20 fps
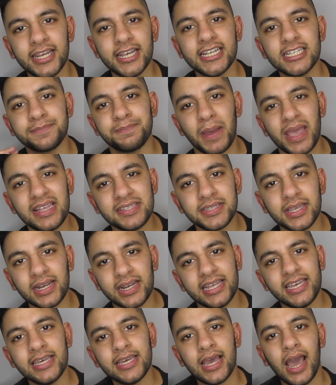is
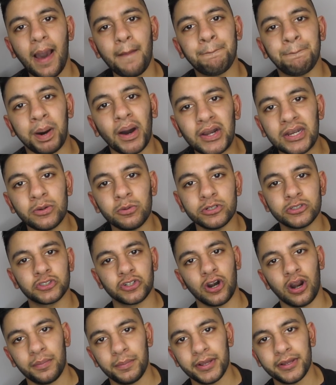basically a Bollywood
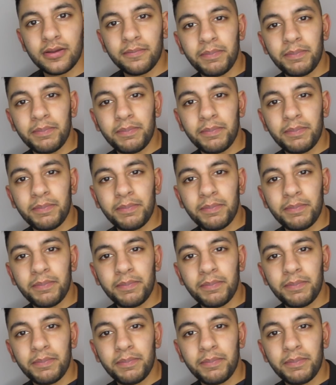drama.